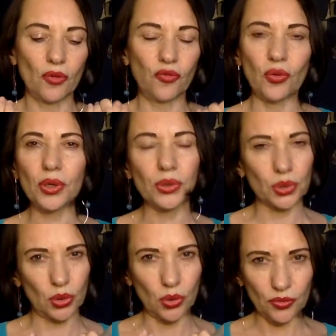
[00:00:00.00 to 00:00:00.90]

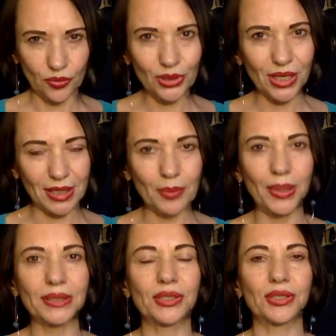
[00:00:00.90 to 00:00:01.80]
focus on what
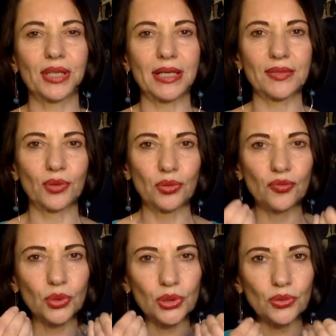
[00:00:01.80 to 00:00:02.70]
Colourpuncture does for you,
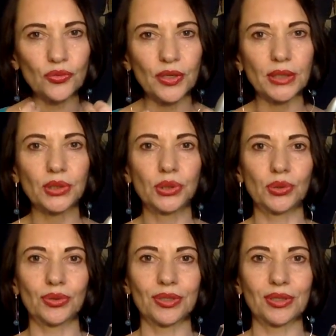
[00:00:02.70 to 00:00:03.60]
what you felt
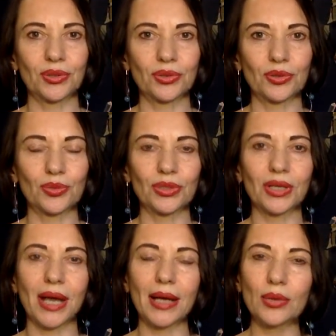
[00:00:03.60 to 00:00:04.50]
during the treatment,
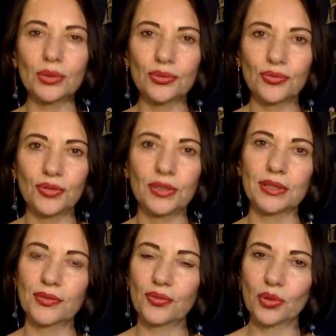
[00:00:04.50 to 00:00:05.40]
how you feel
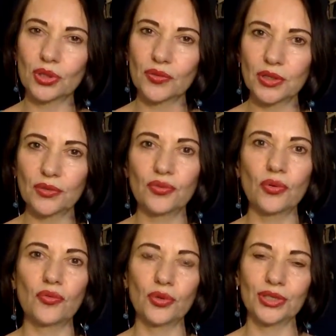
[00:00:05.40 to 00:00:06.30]
the first
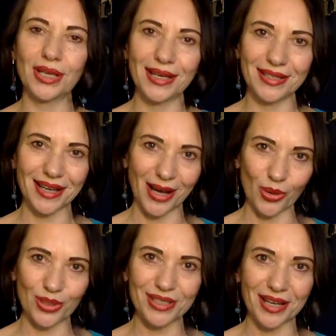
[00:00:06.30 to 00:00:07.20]
24, 48
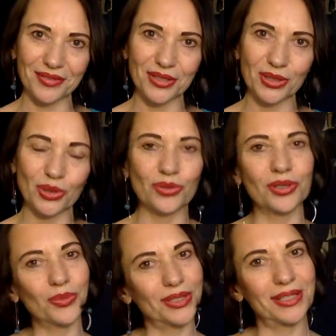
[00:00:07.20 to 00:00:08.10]
hours after the
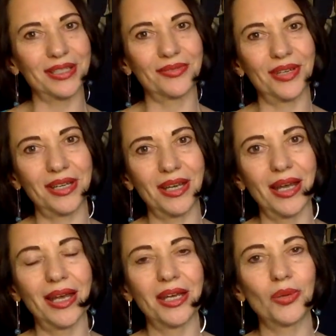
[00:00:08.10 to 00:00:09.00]
treatment. This is very
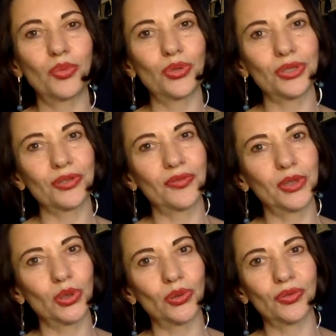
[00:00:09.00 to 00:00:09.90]
important
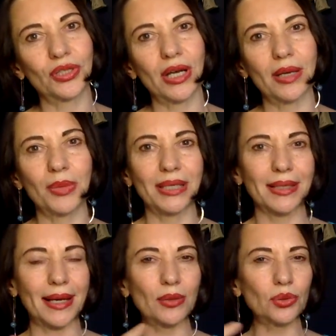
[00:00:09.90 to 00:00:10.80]
window of time, and
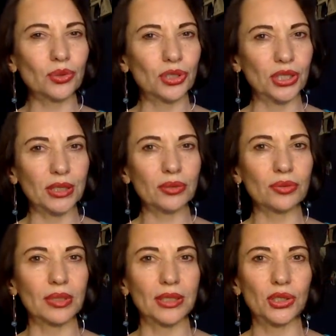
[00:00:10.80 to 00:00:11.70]
how you
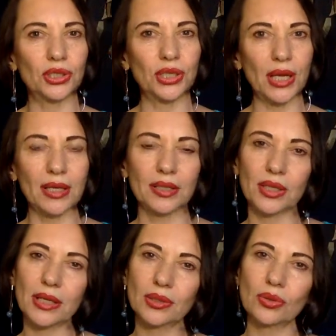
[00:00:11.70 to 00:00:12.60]
generally change
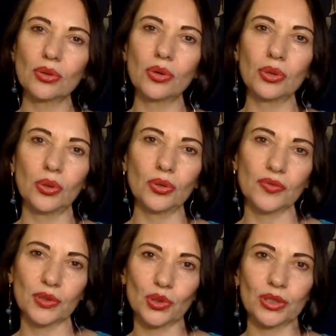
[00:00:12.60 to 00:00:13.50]
as you go along
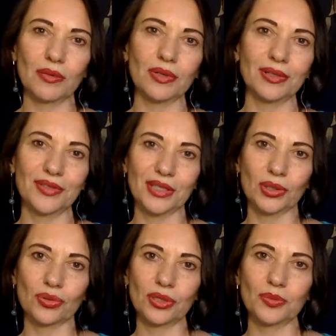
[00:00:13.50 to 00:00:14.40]
with your several weeks
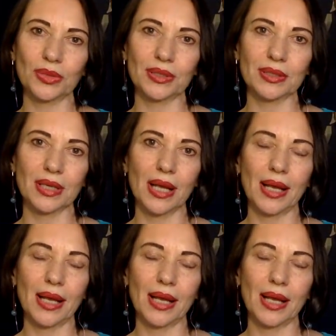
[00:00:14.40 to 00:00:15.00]
treatments.